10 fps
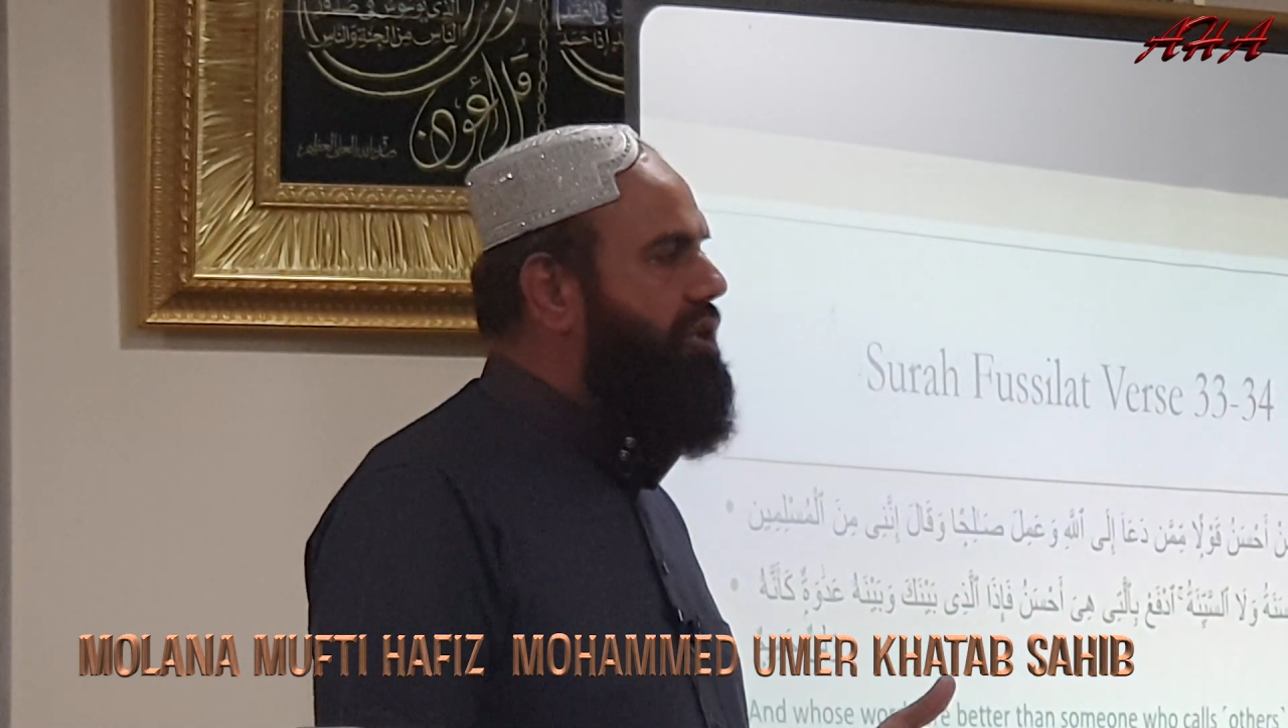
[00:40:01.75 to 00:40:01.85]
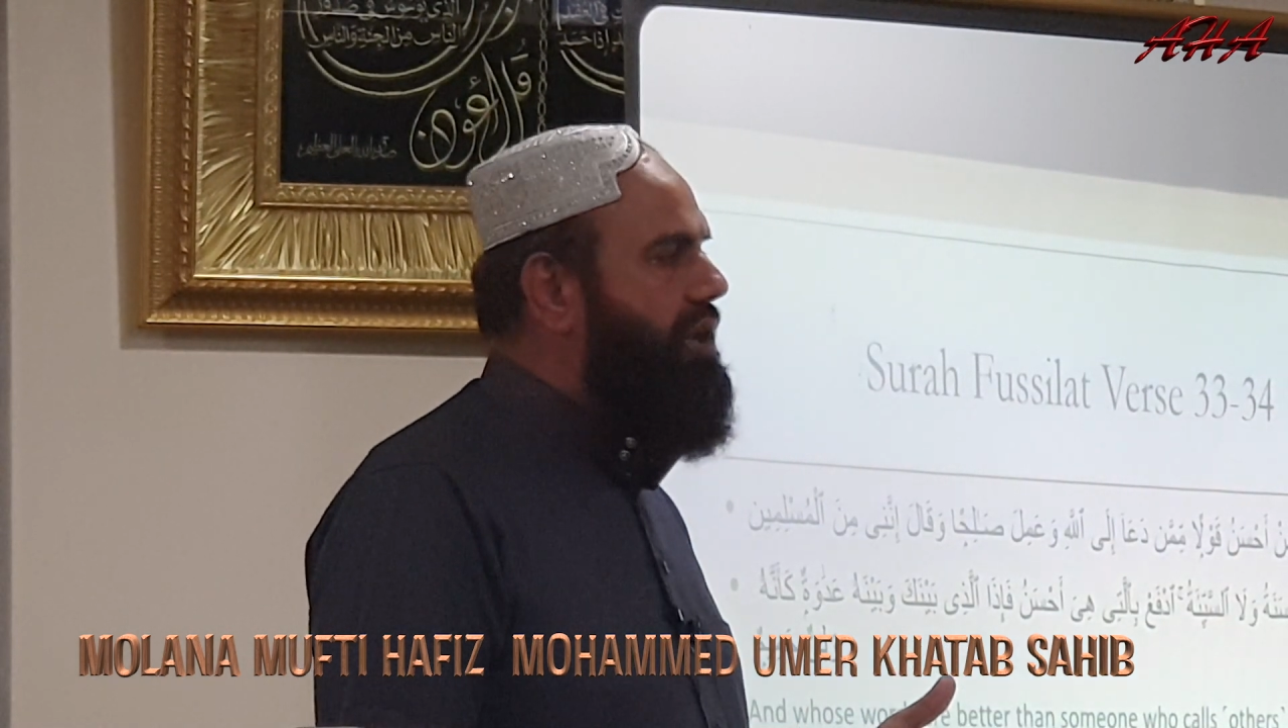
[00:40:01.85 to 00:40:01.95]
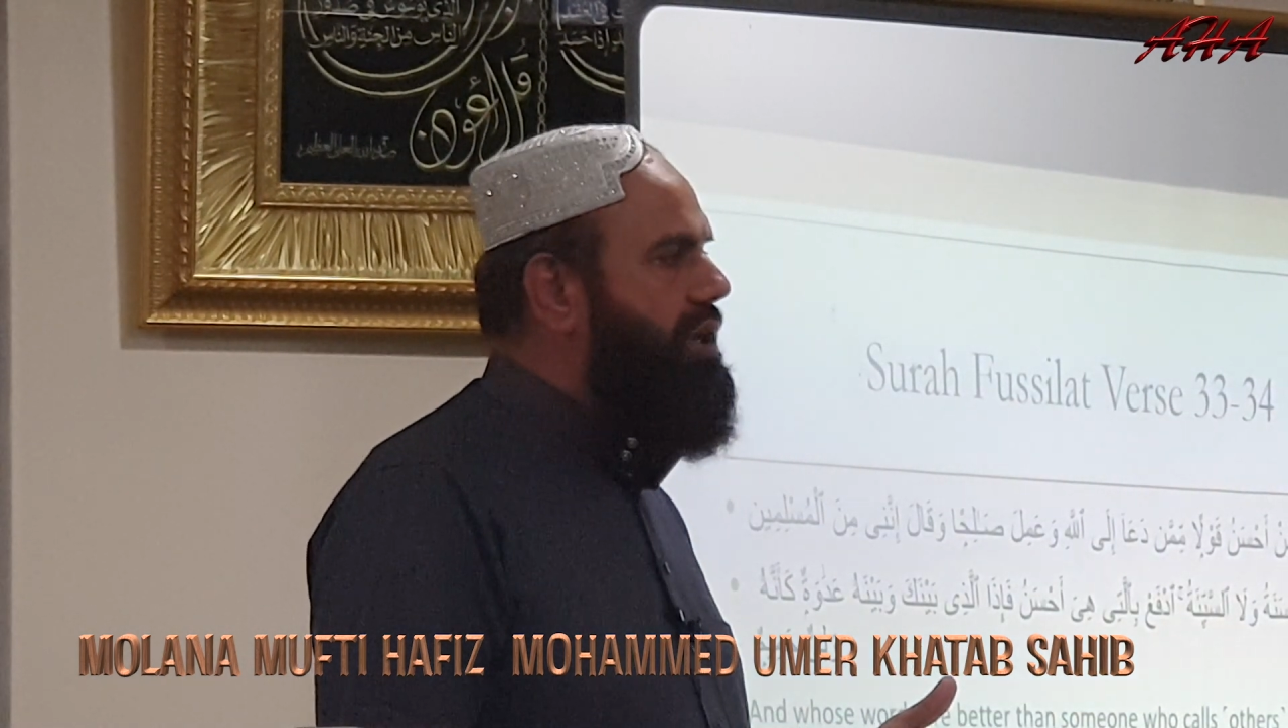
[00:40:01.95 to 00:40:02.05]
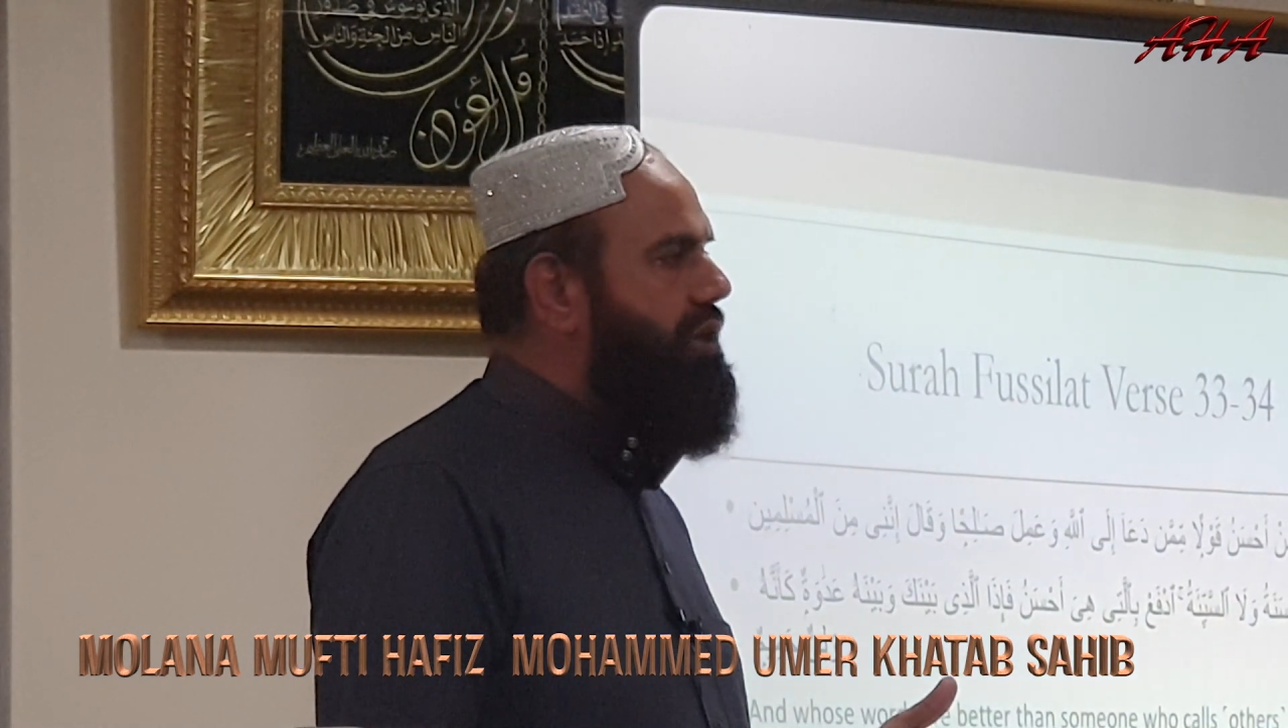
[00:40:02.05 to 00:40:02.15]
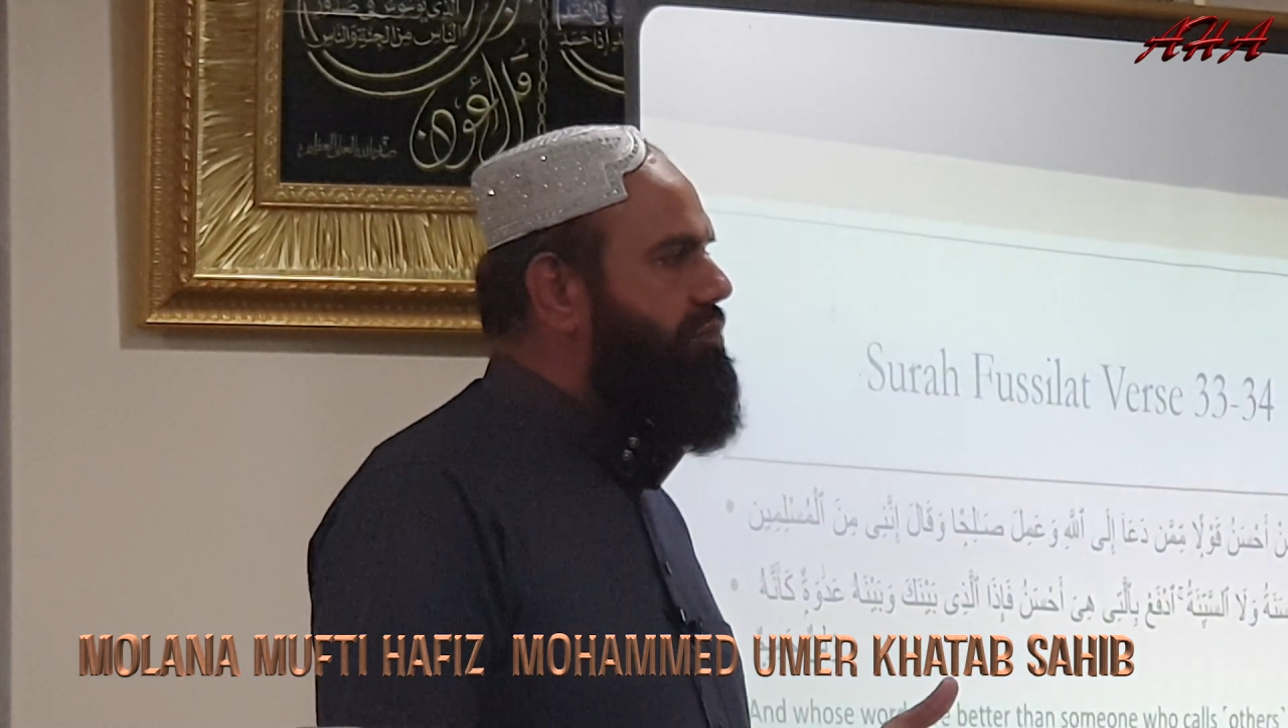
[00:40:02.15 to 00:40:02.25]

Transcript: alaikum